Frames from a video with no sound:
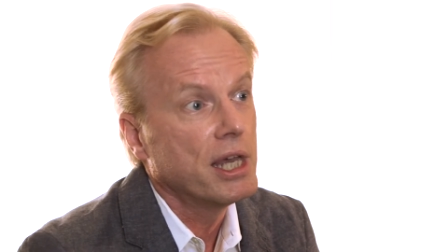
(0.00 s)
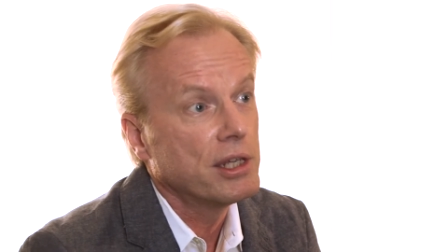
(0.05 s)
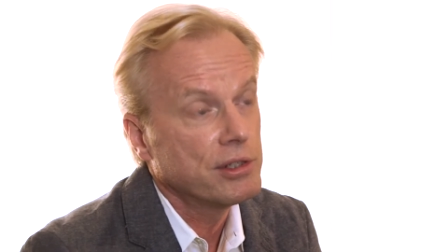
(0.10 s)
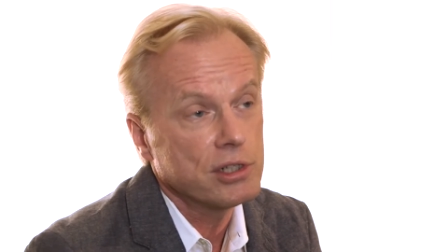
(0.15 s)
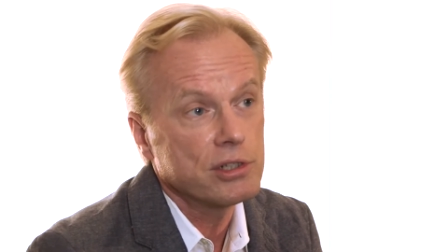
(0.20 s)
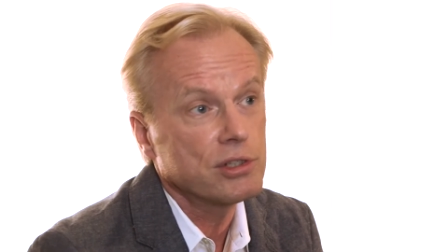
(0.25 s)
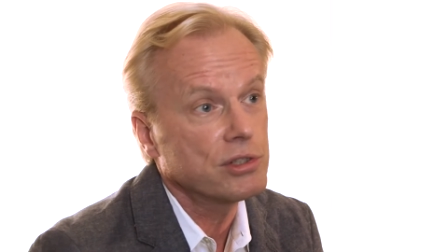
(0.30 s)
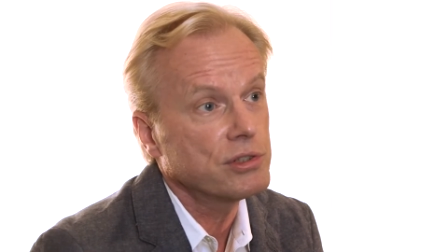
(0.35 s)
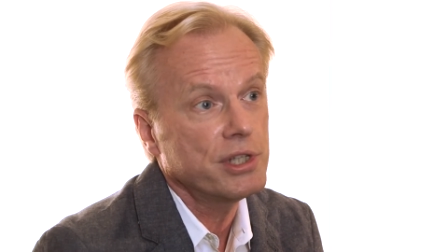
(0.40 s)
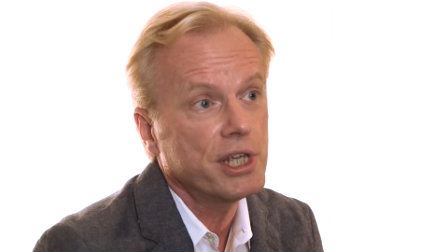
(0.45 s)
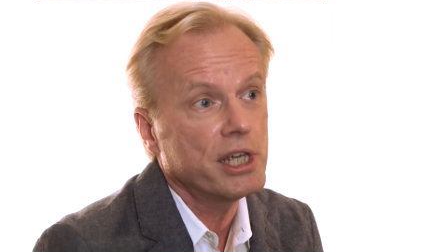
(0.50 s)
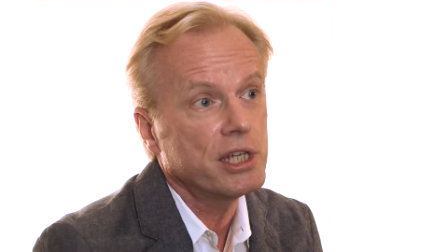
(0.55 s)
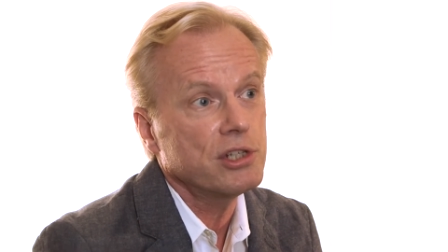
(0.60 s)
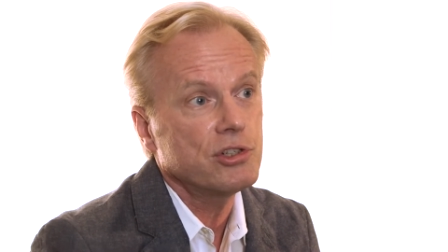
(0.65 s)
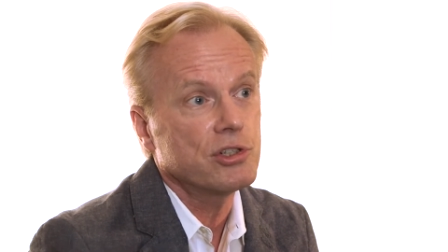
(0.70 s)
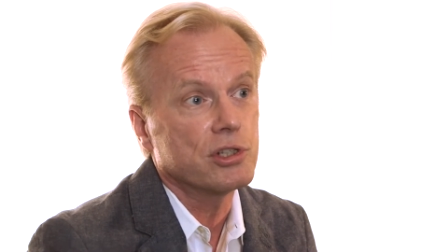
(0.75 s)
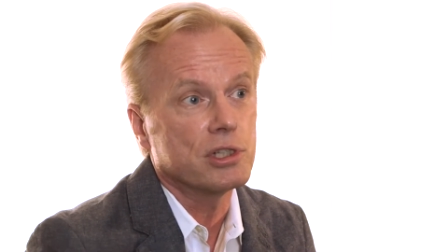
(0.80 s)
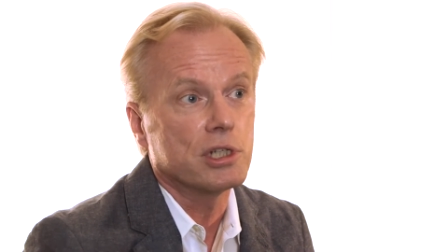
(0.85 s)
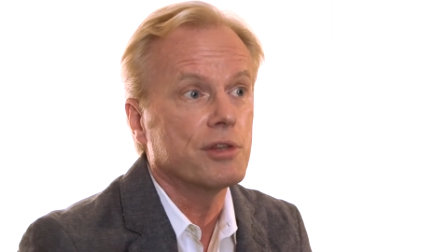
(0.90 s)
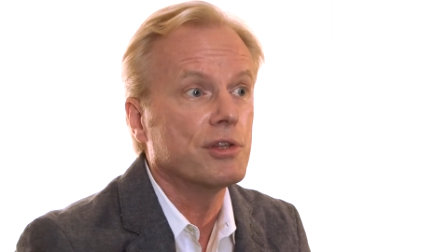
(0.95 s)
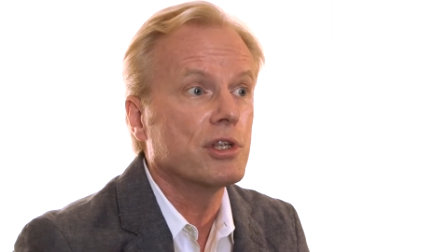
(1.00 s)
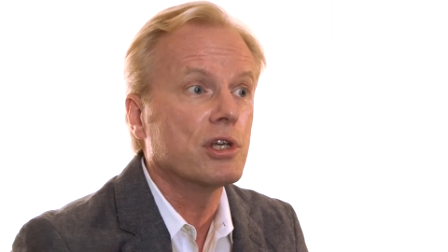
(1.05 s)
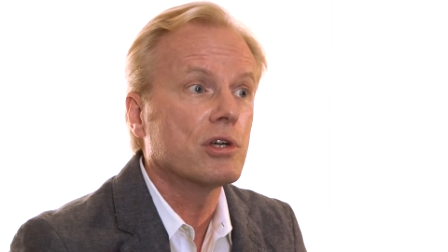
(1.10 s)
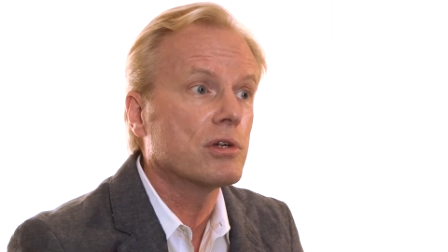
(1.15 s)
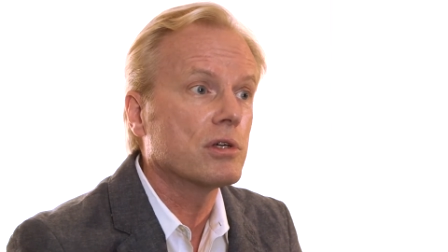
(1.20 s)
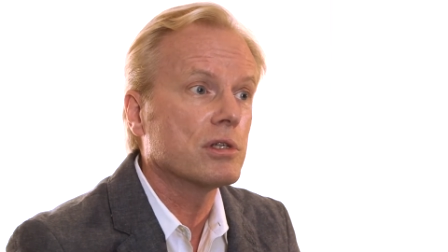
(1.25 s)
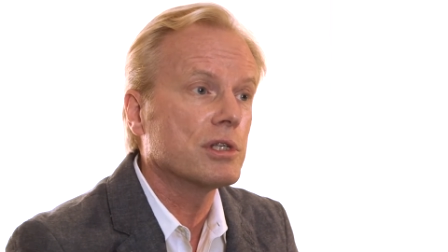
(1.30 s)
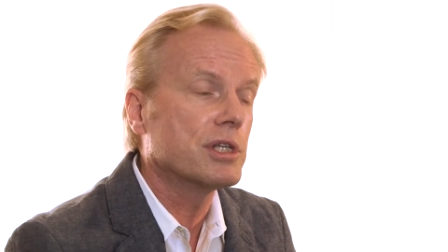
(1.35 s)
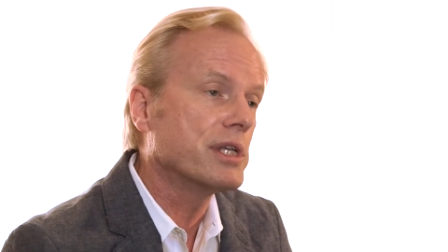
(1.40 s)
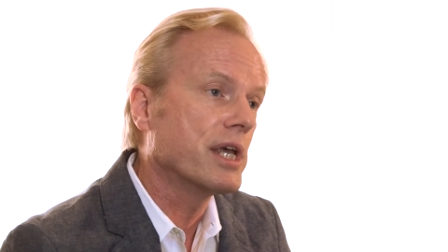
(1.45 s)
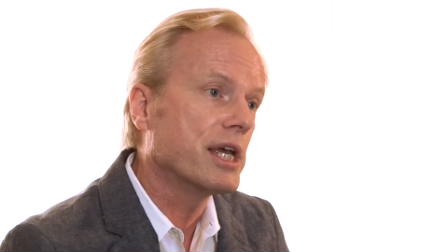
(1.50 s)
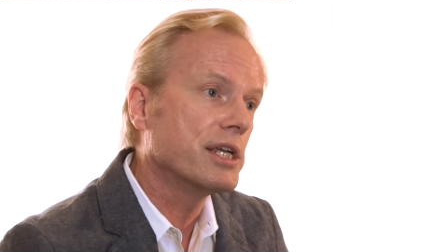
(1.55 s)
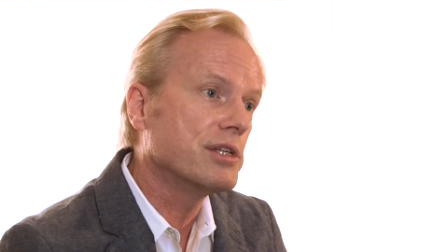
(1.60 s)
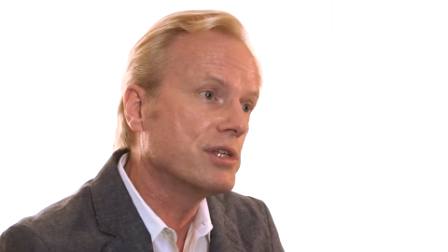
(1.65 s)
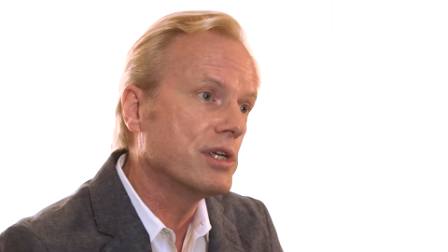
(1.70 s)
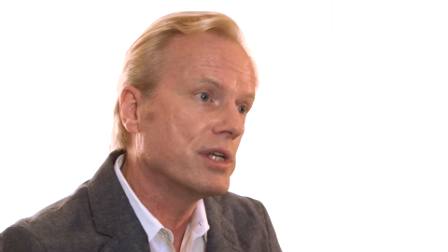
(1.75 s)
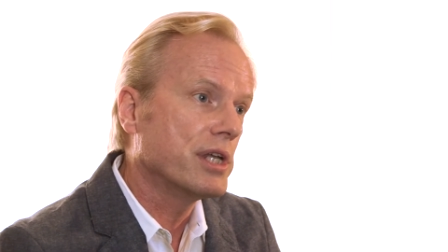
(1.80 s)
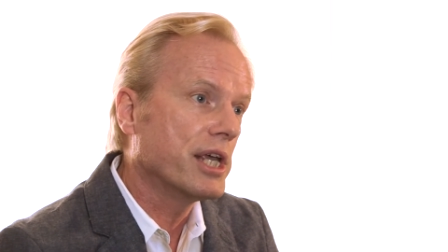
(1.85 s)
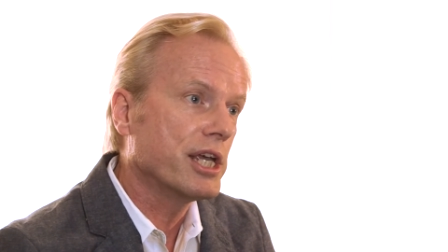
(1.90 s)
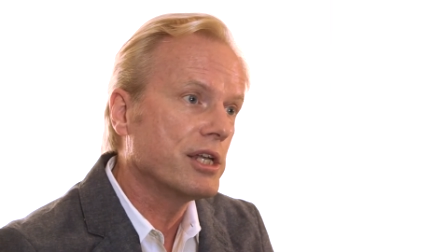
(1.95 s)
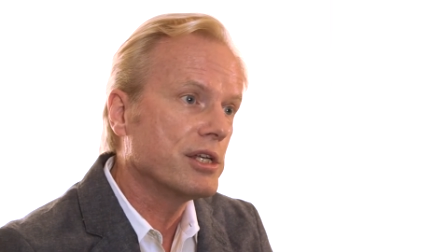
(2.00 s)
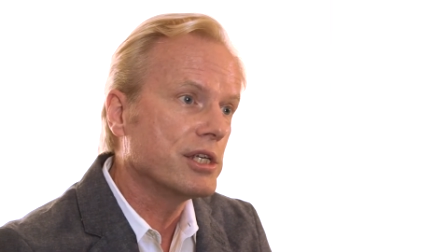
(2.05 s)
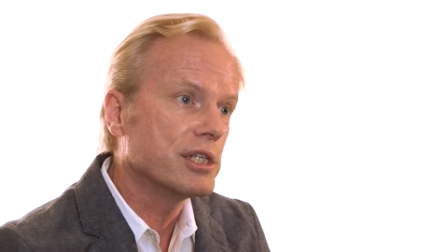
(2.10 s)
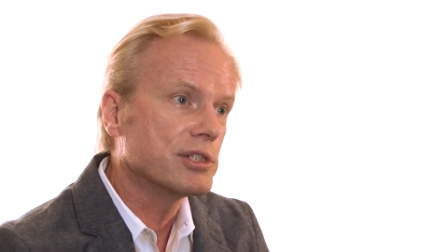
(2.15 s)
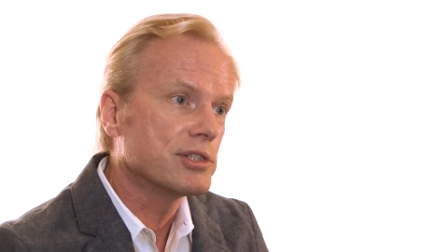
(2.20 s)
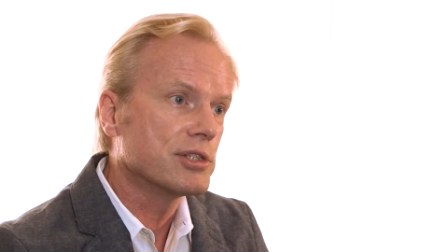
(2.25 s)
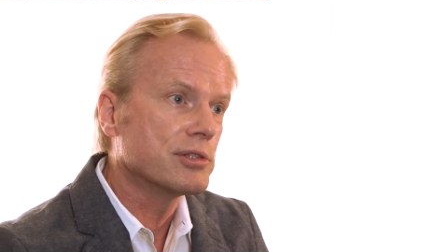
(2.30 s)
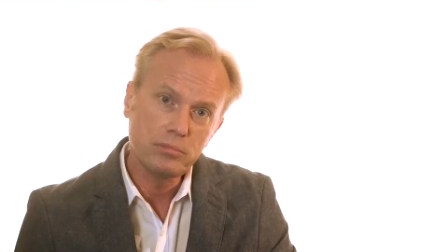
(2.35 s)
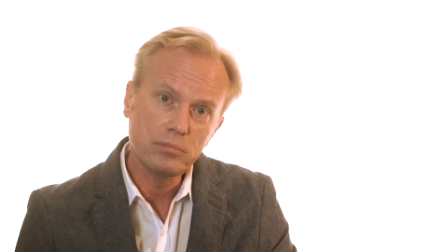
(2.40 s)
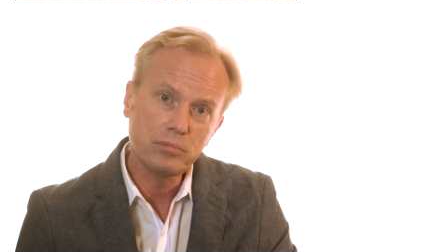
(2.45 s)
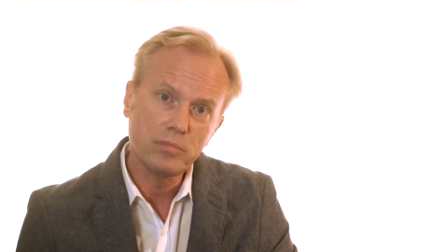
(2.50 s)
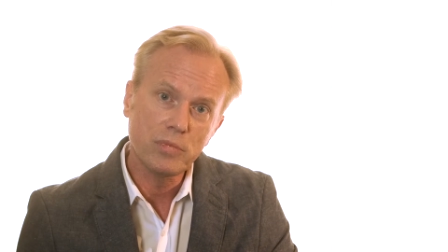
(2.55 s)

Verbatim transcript: dissertation in the early 1980s.